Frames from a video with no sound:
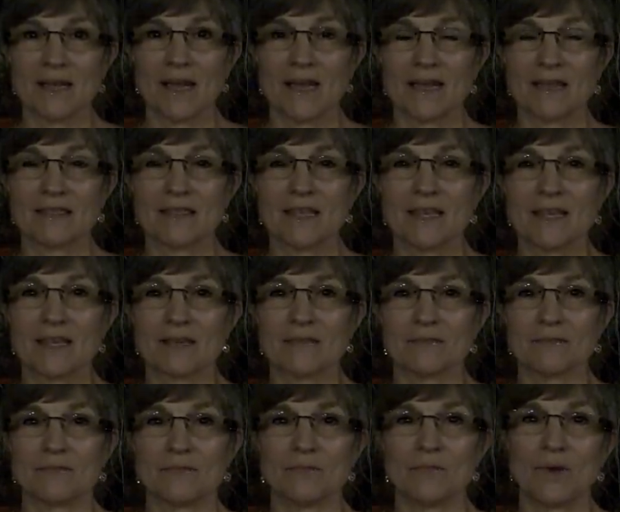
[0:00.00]
I think,
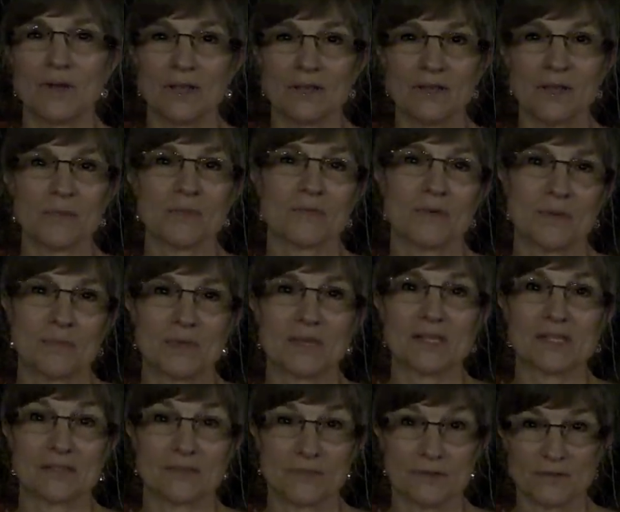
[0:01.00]
well, number one,
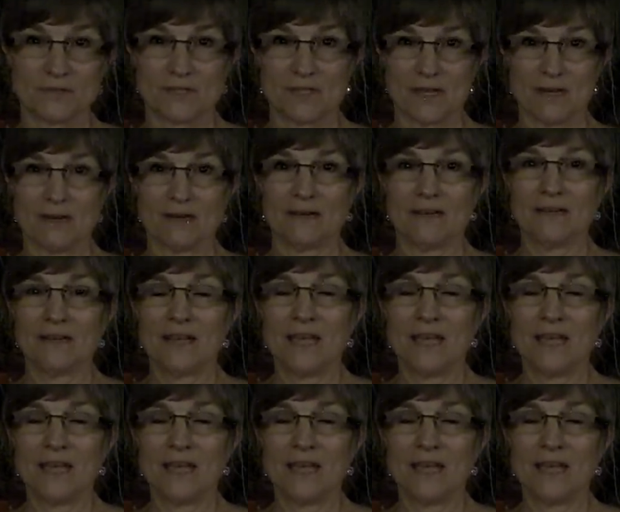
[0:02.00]
because of you, Sara.